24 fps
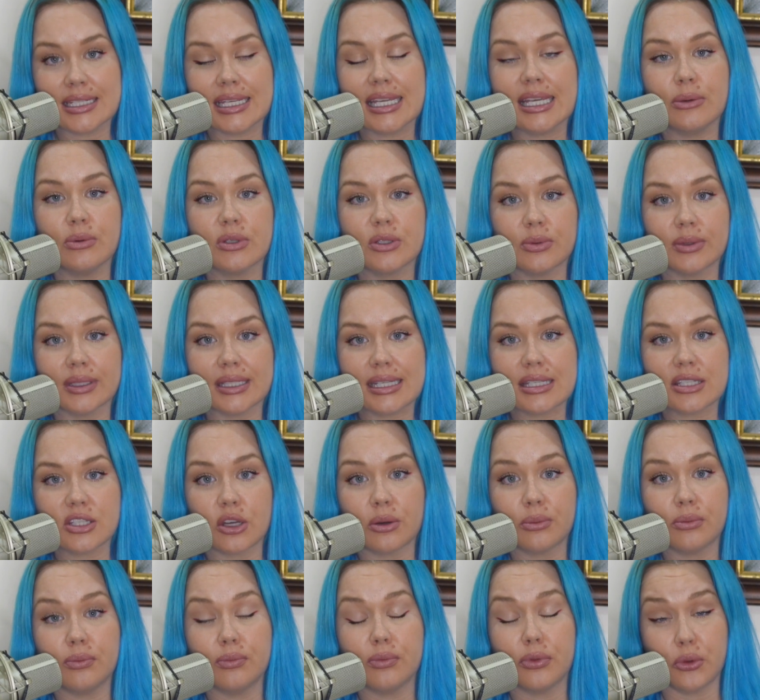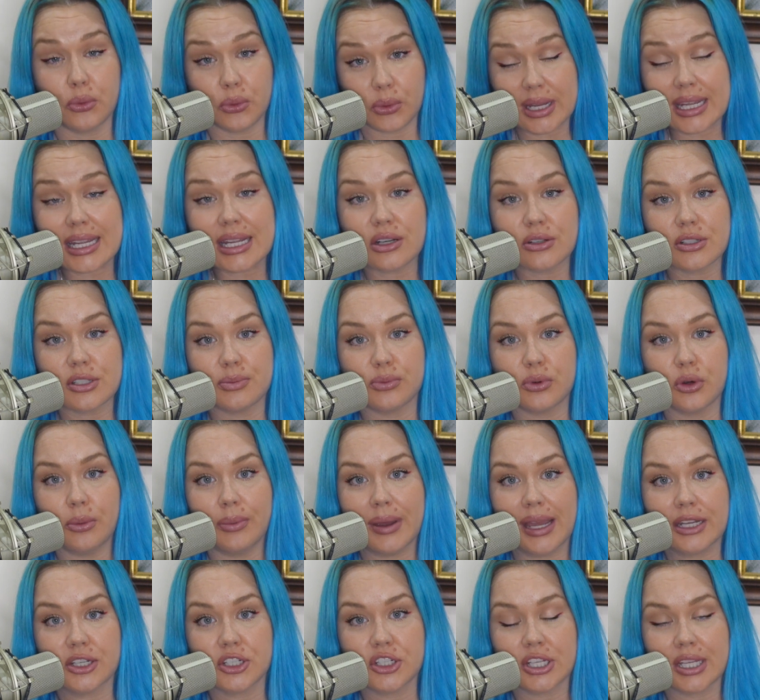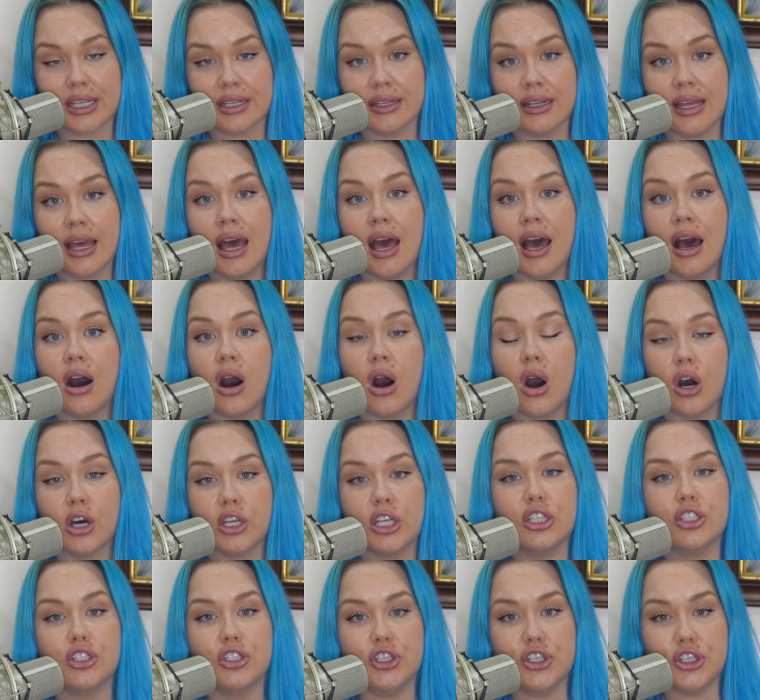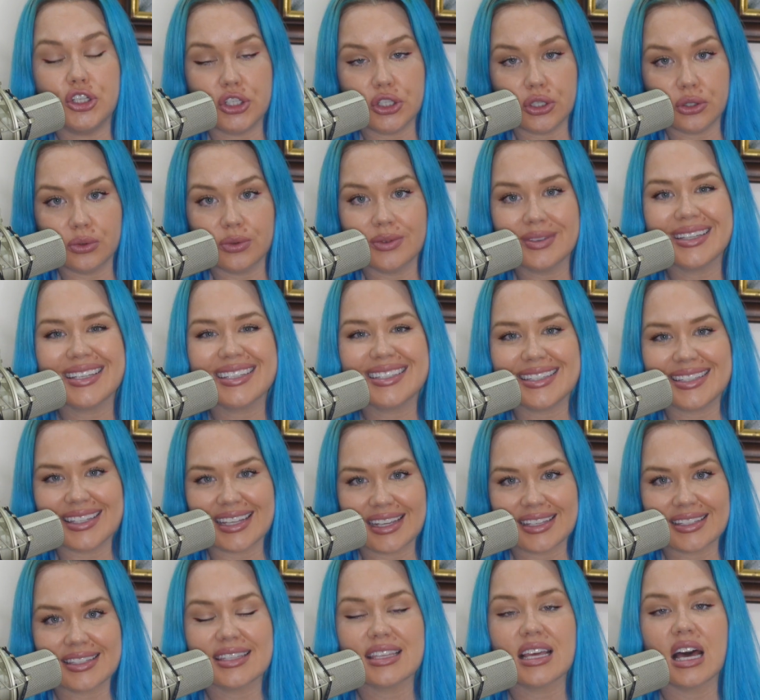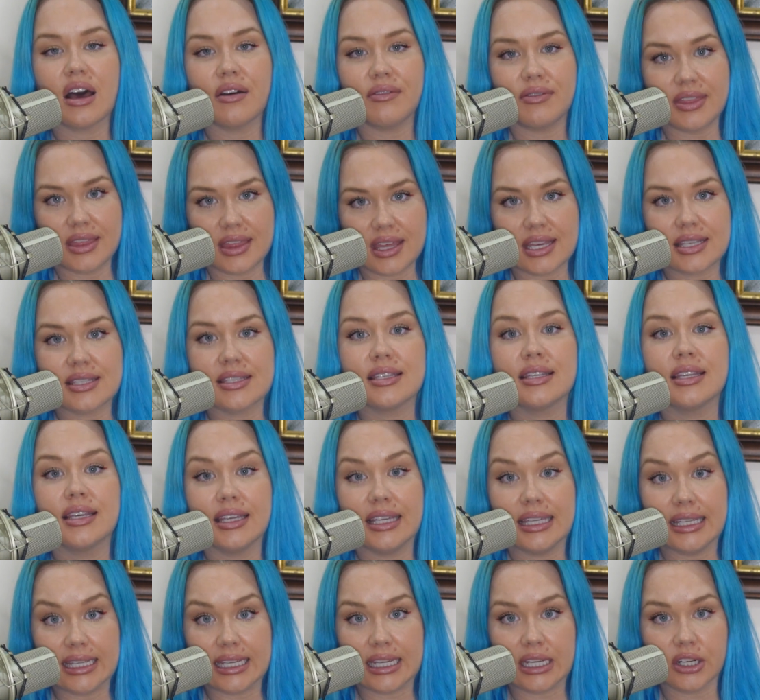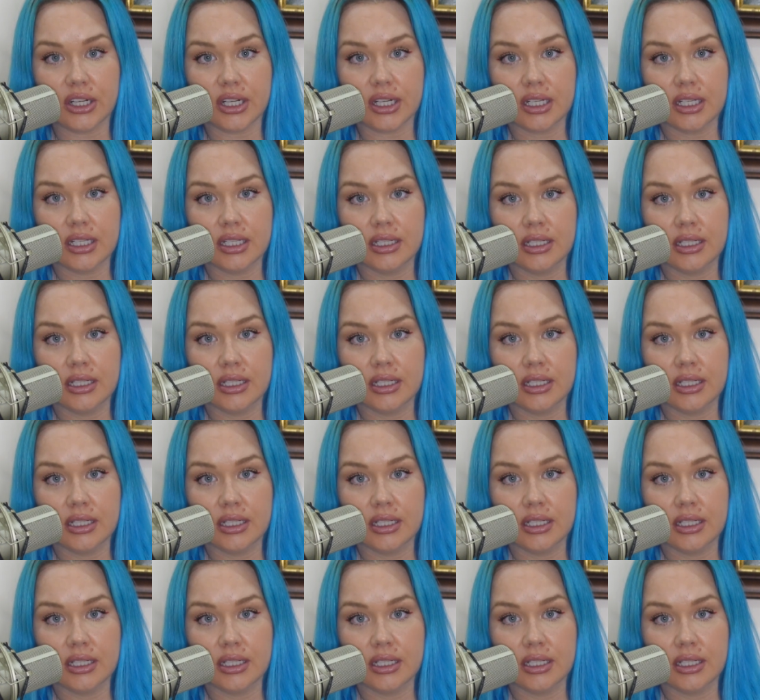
He was released on 3 years probation on June the 6th of this year.